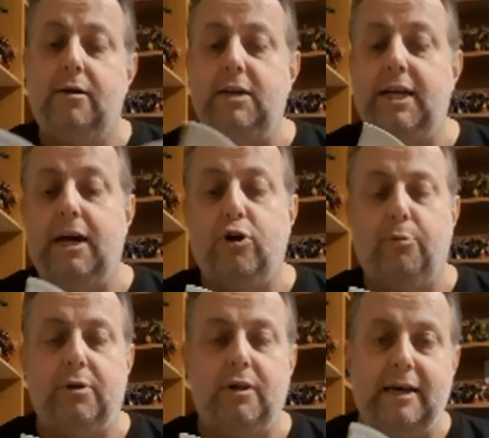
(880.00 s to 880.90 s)
You get a
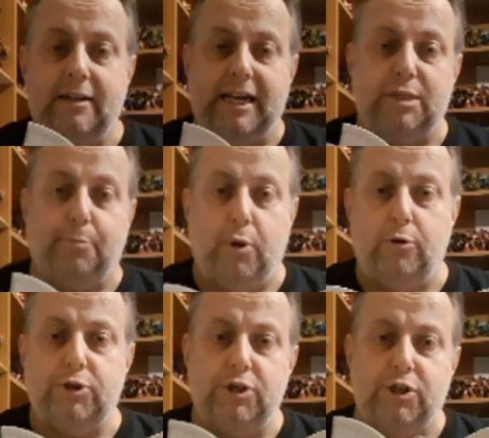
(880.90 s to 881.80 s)
couple of little
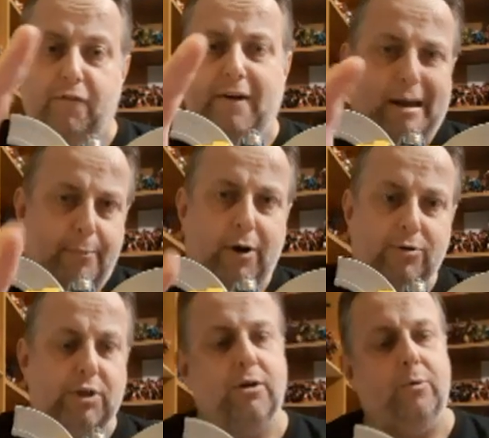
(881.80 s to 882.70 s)
explosions or
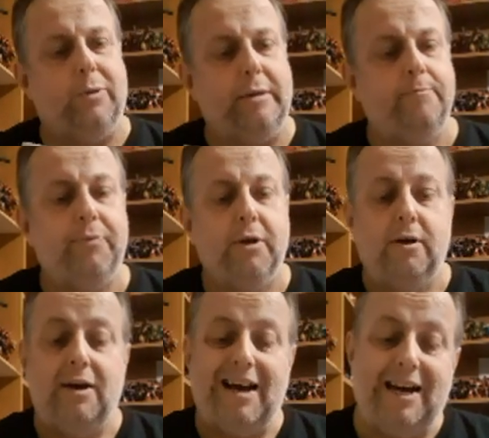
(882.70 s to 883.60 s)
fireballs that come with him.
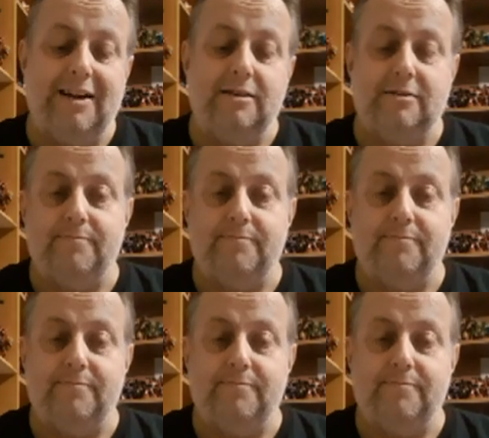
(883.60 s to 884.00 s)
And